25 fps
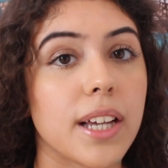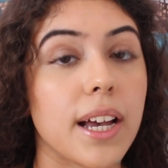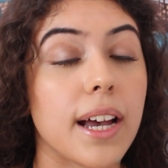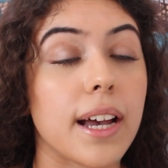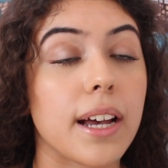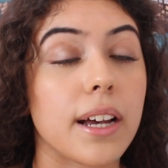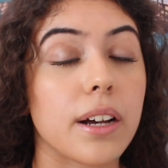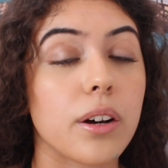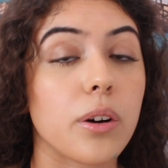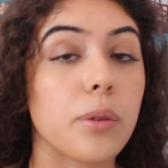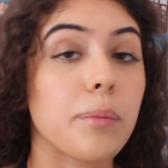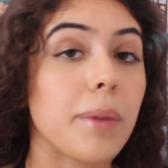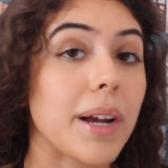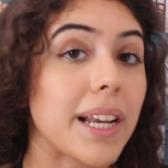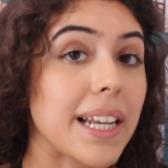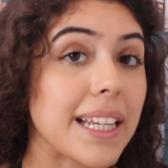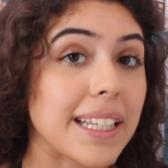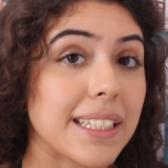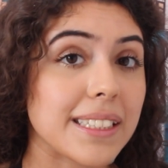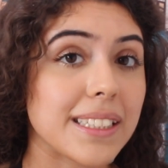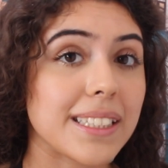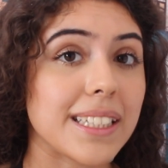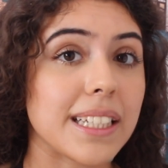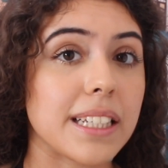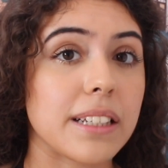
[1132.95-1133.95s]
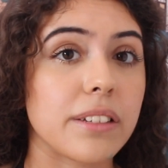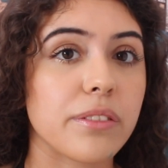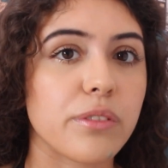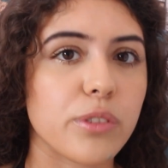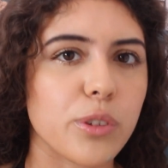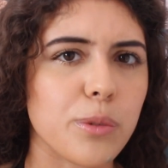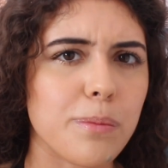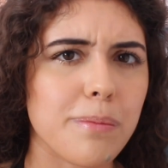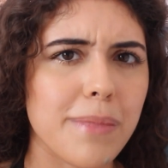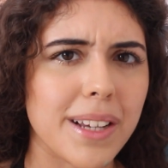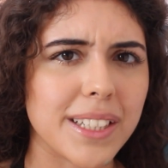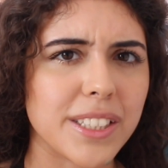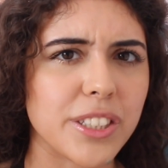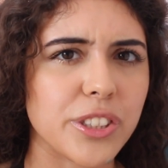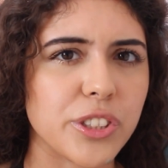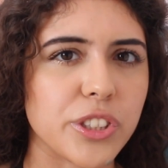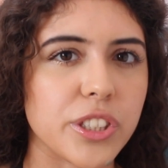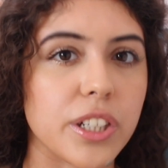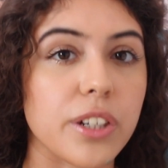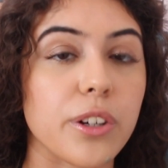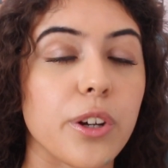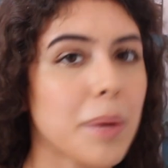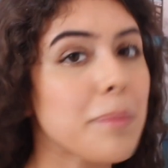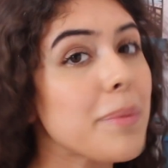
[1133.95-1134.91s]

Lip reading: on my LinkedIn through Messenger.